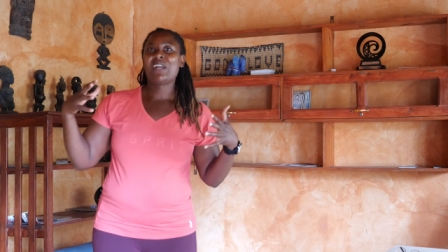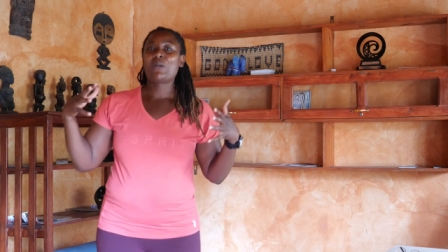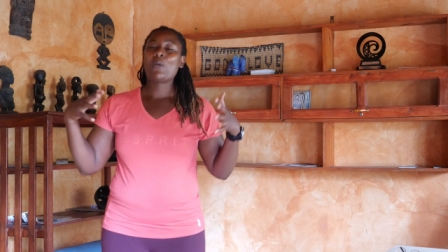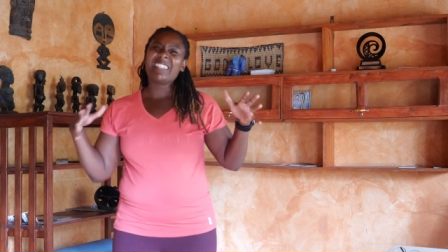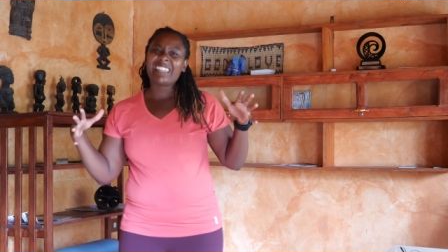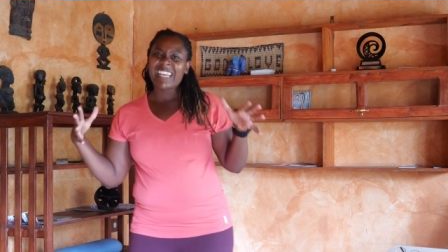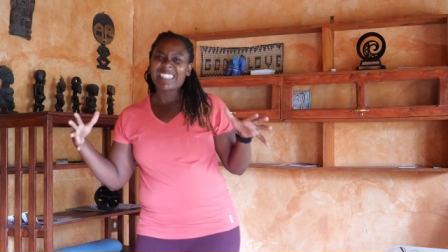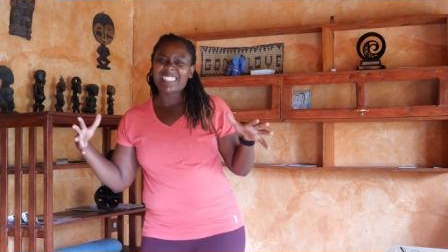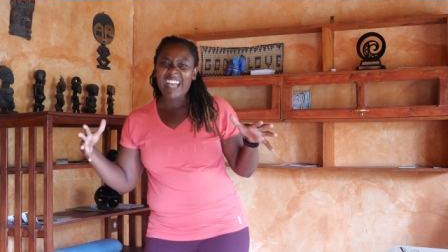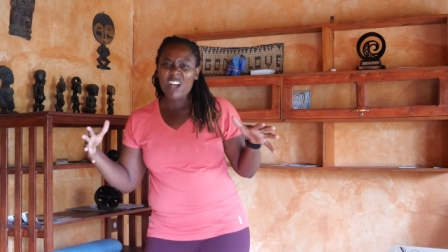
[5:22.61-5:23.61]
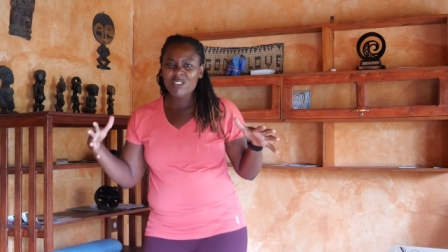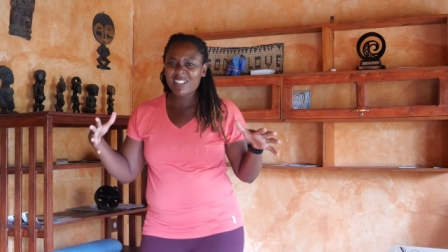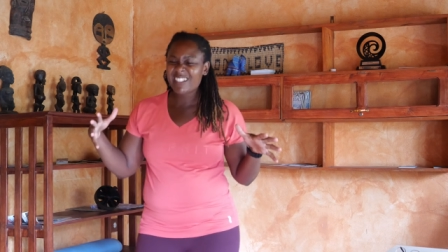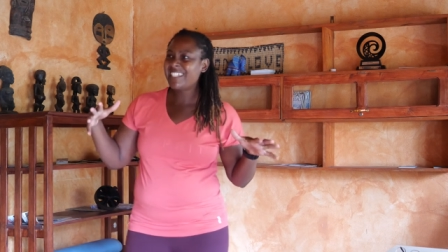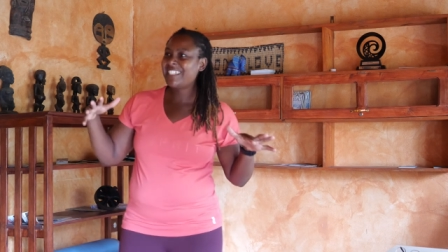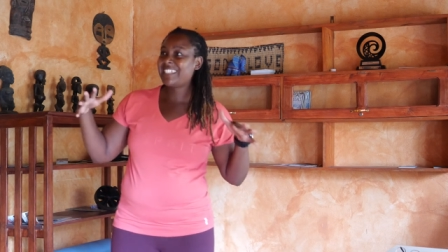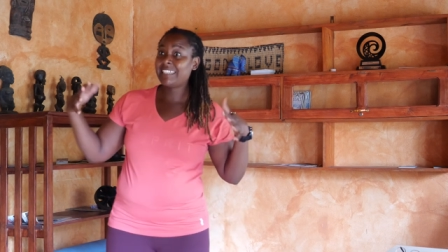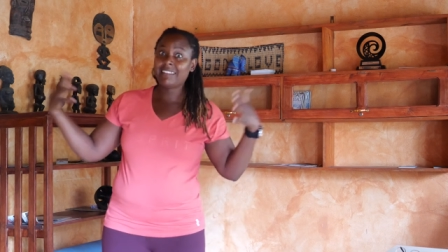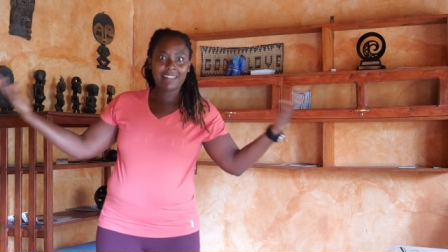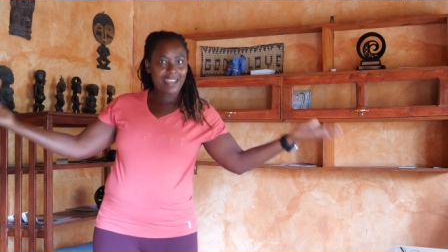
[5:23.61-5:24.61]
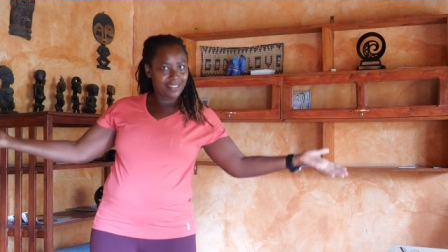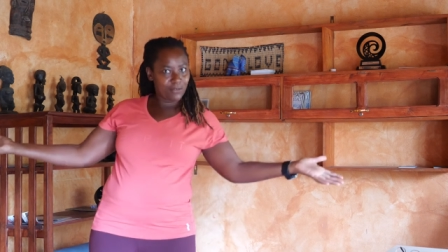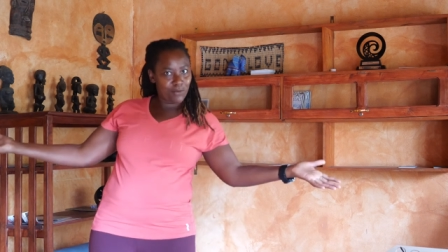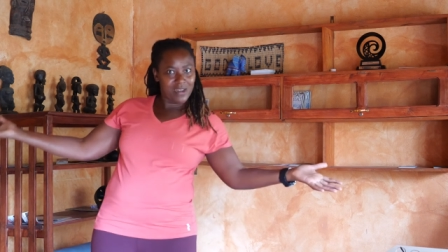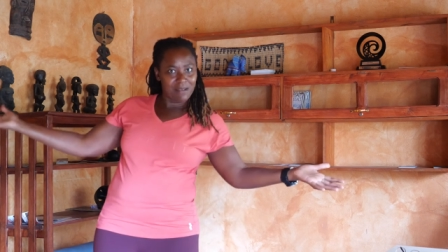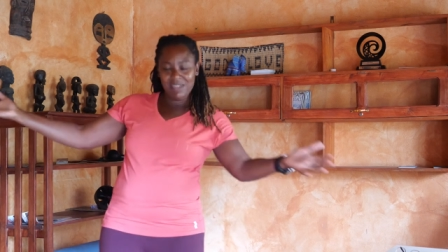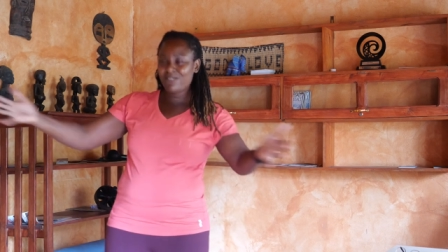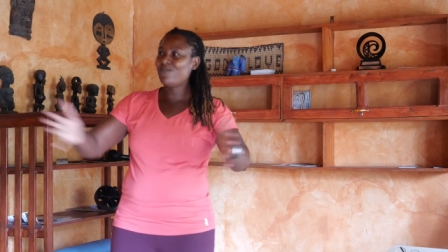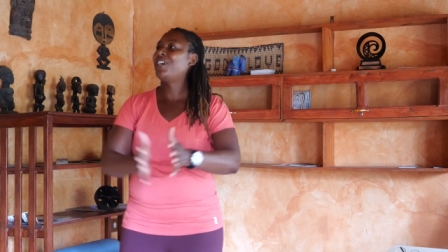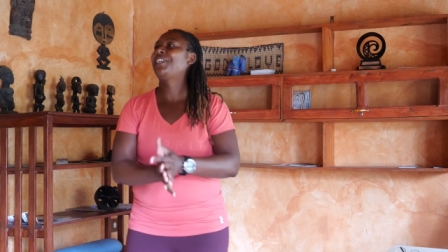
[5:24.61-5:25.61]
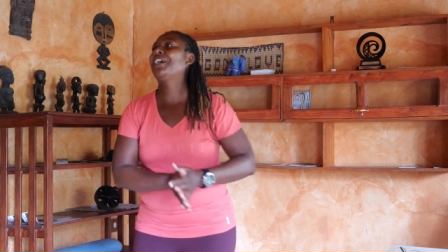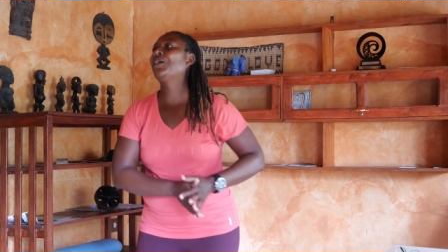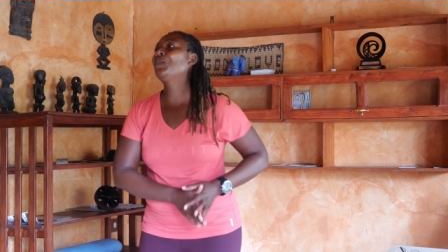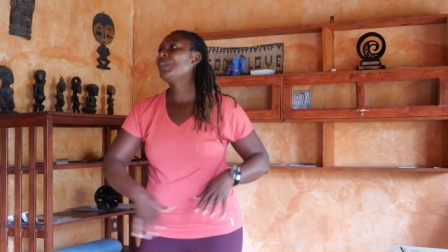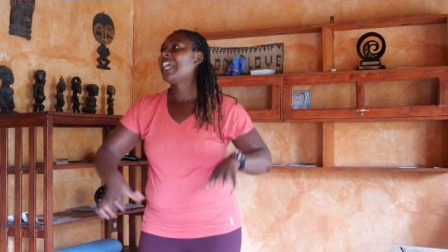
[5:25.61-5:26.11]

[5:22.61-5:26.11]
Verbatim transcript: quaint guest houses like the one I'm in right now.